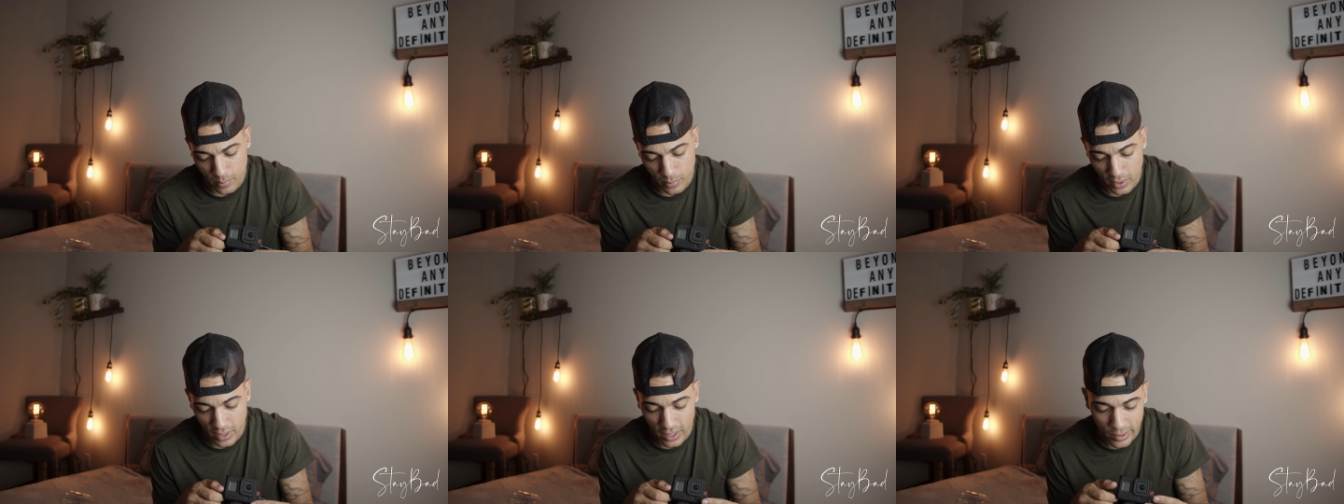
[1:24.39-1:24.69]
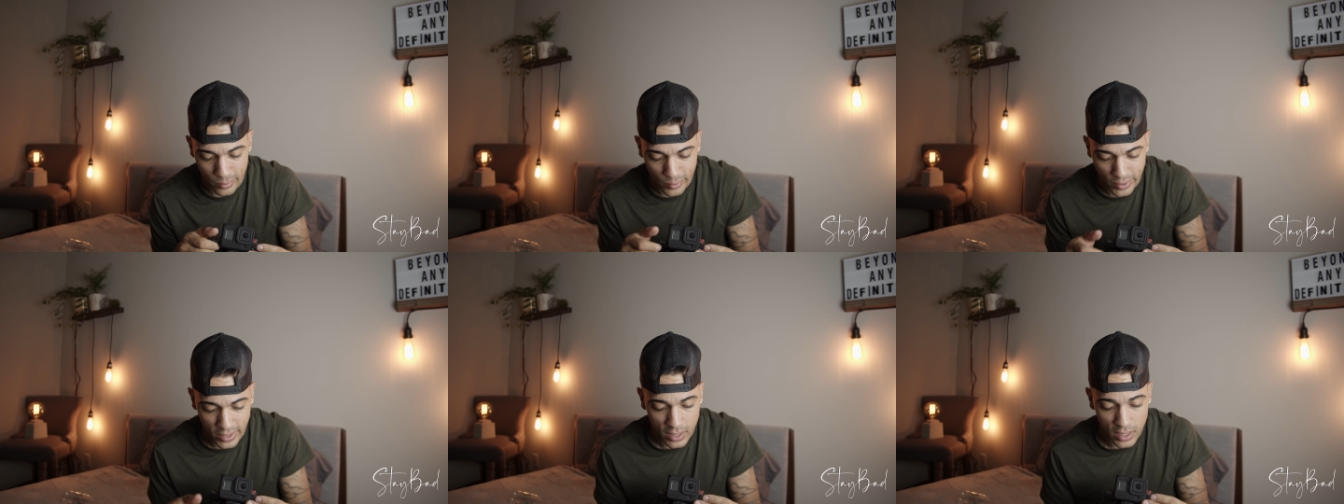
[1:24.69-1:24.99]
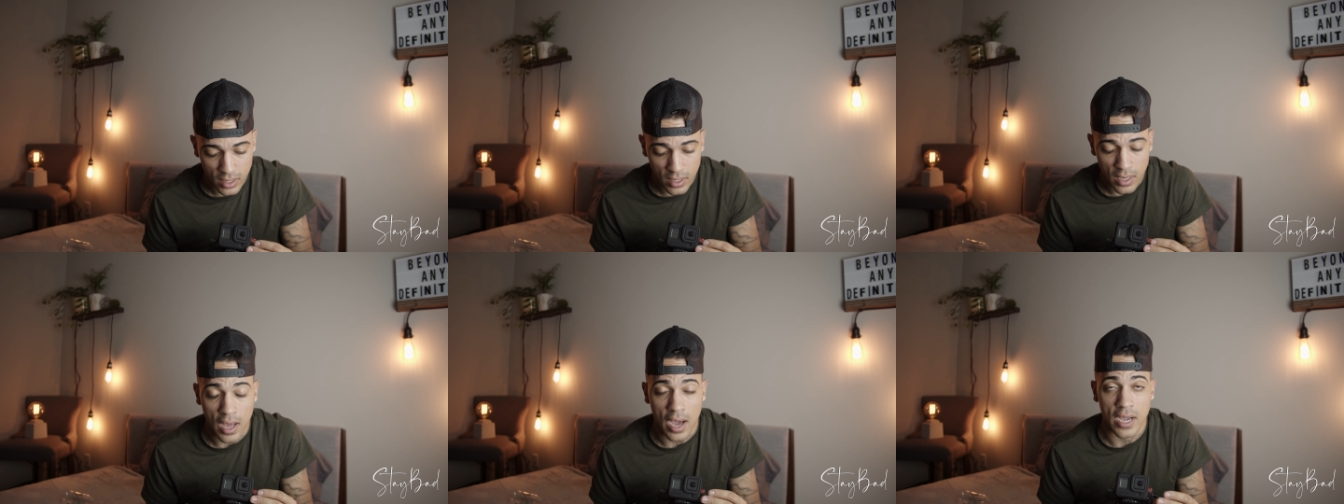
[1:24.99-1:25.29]
But anyway,
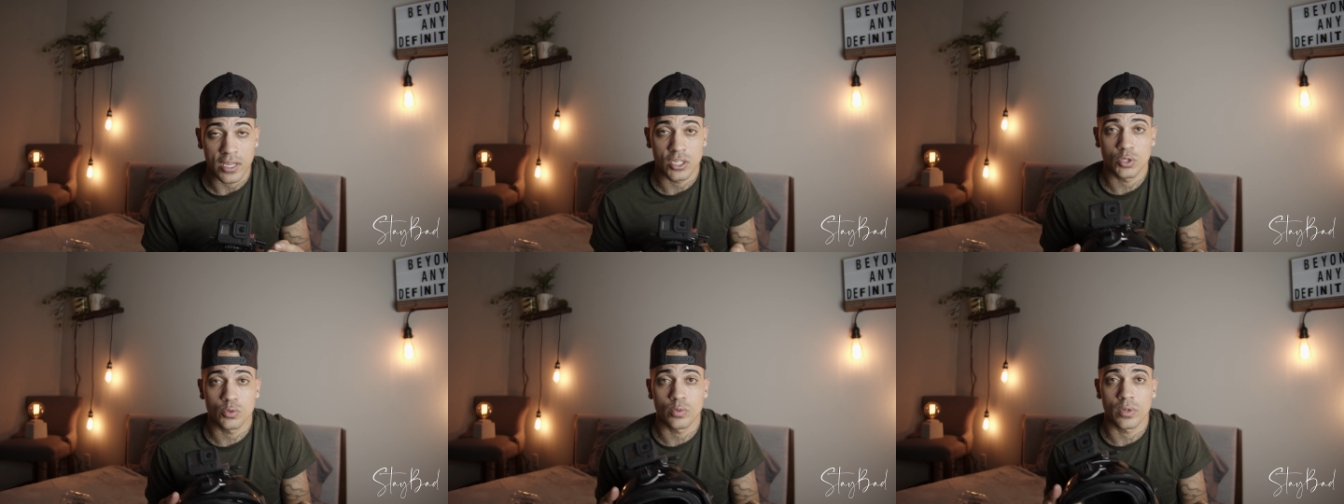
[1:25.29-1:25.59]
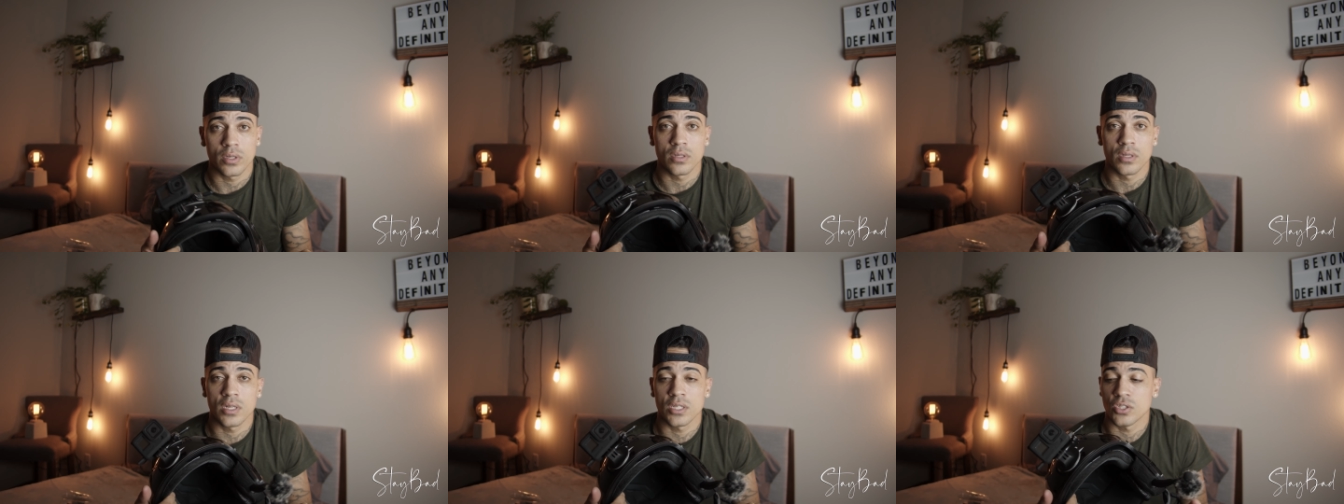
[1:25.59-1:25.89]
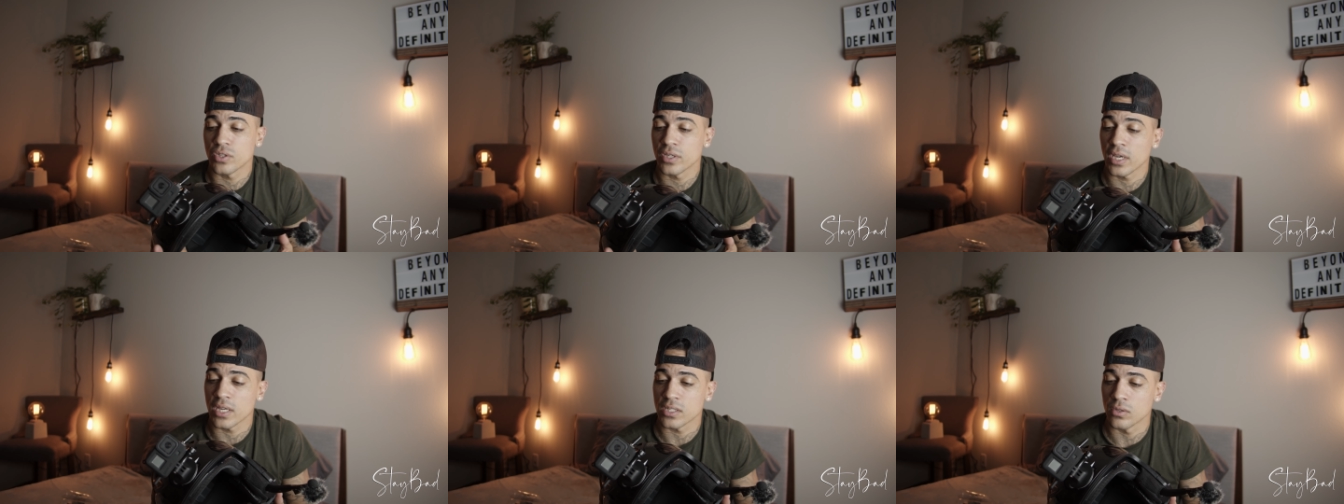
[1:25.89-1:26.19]
I just wanted to
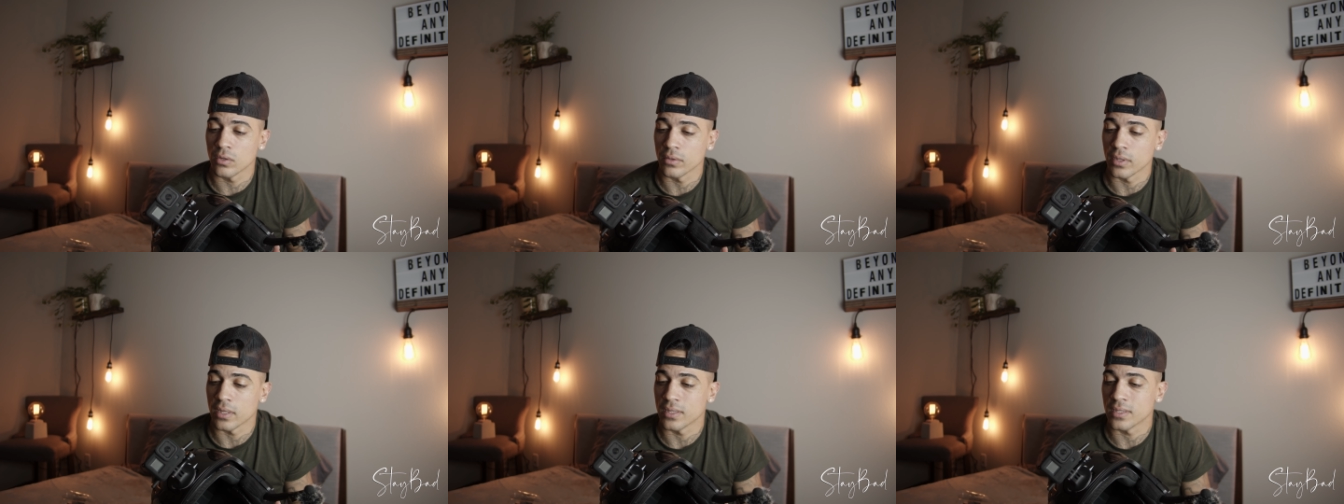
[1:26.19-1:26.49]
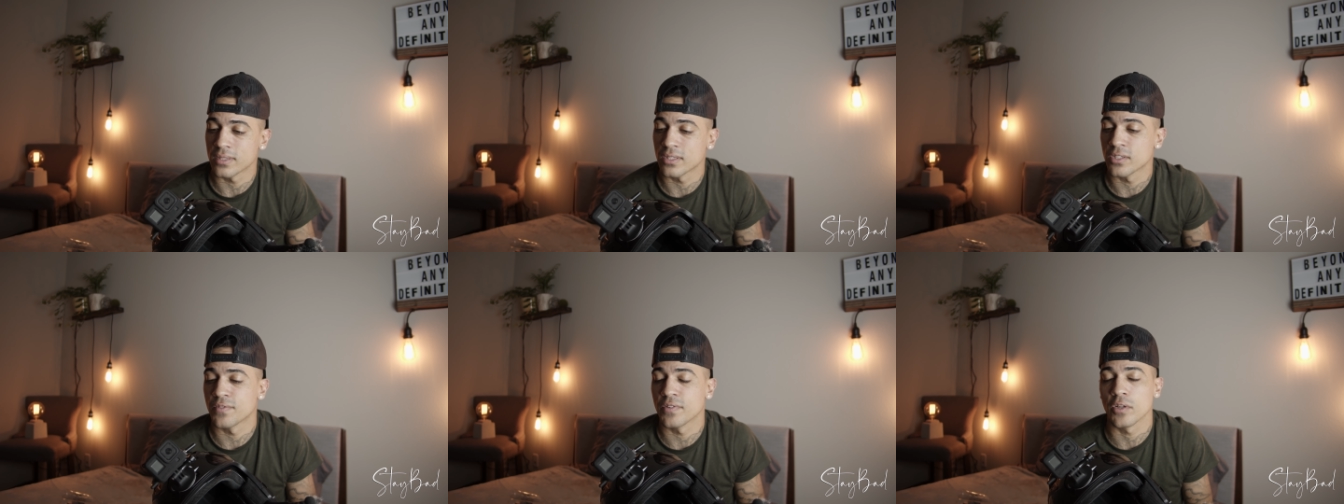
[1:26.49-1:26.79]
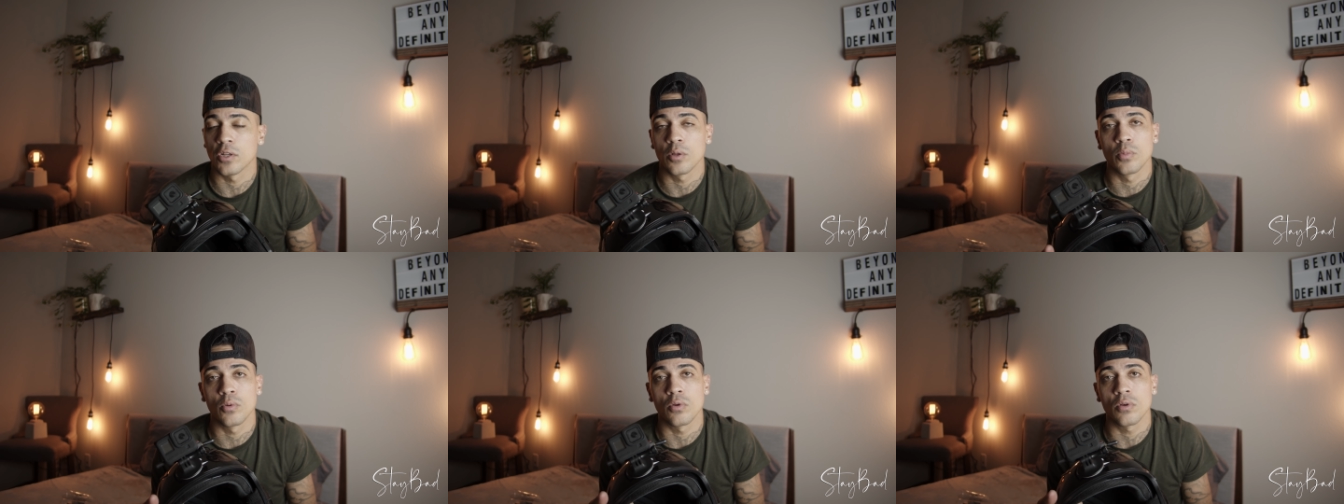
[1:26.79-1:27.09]
let you guys know that it's
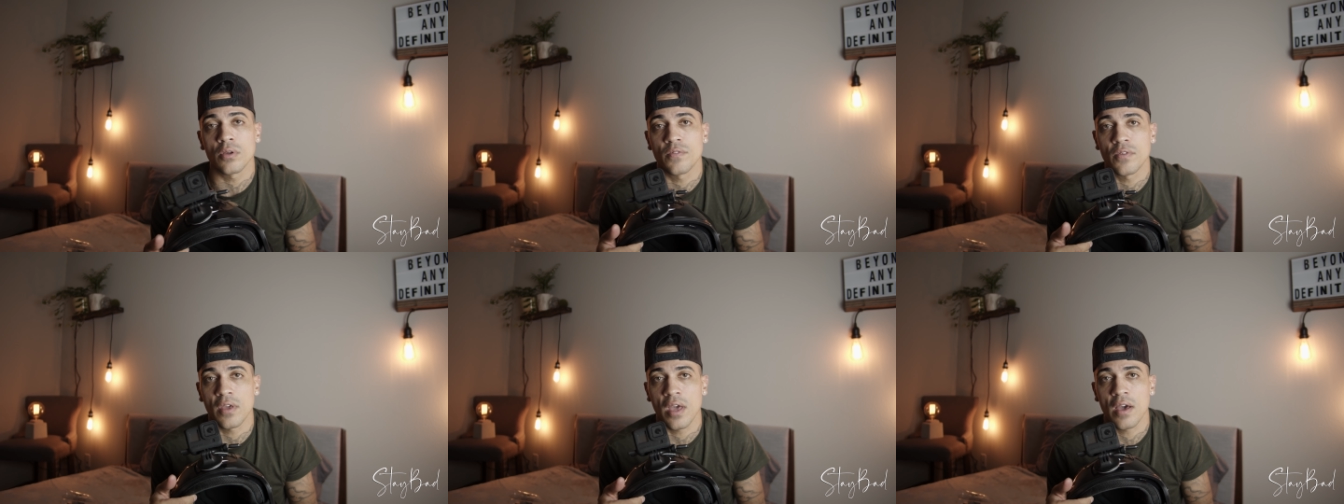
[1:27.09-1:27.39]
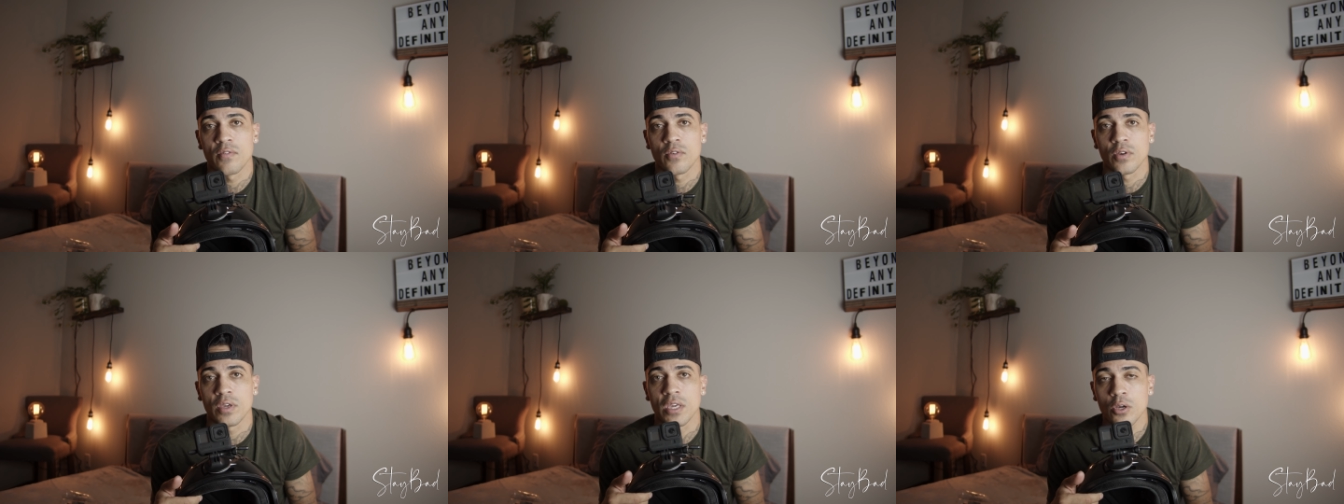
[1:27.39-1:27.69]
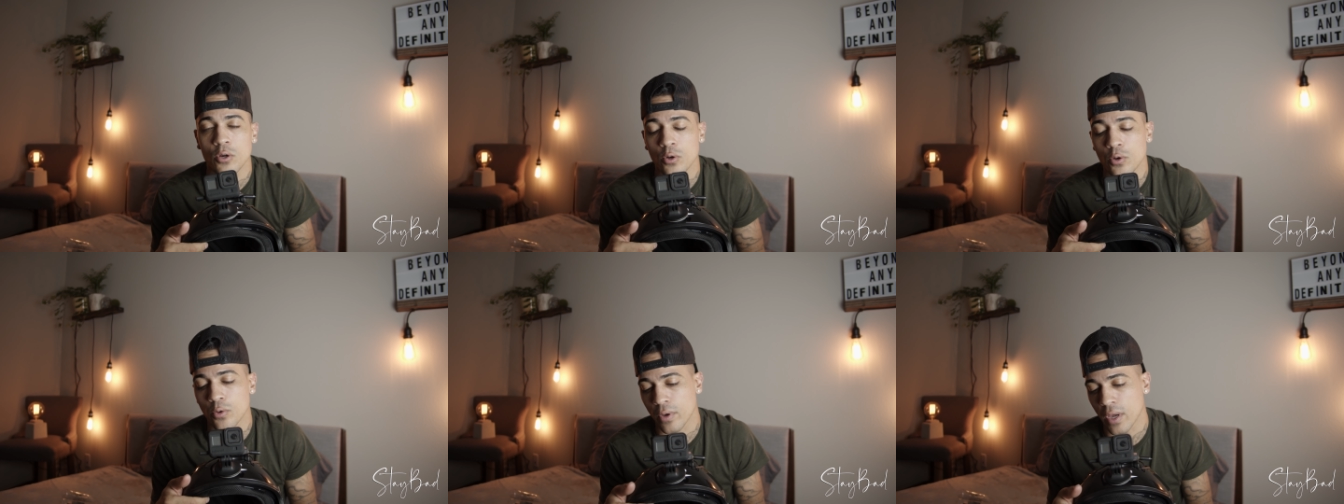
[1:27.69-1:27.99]
available if you have a
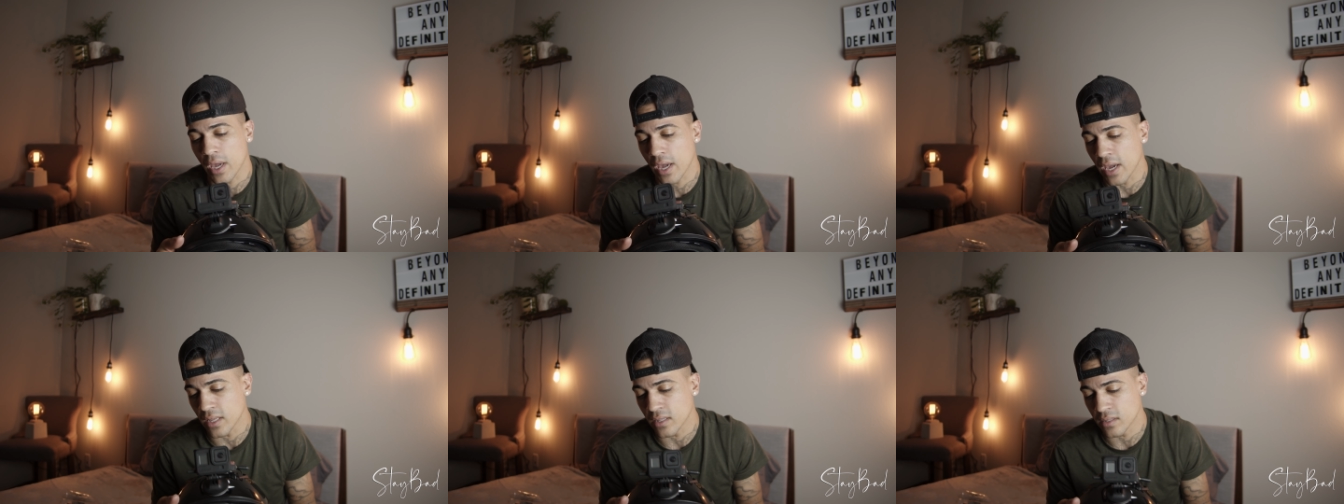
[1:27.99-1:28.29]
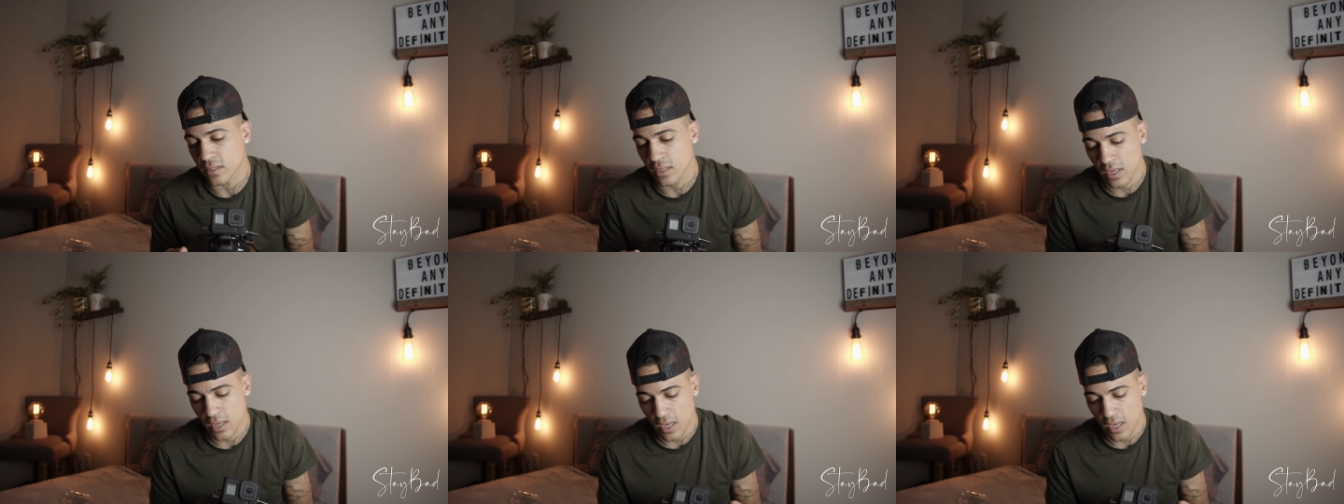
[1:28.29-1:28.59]
Hero 8